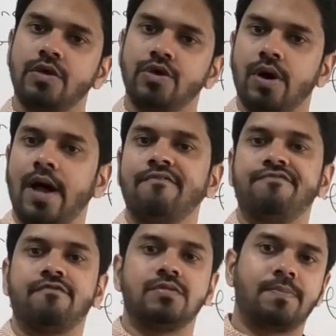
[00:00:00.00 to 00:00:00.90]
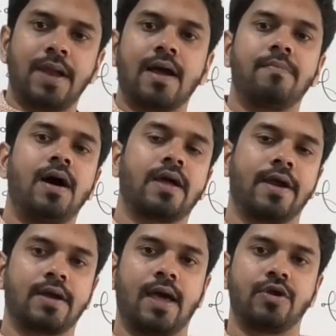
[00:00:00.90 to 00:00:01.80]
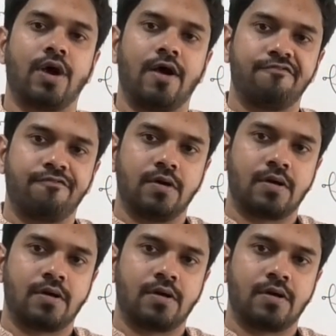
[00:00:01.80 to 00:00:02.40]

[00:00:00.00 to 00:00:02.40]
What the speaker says: you have the black market and you have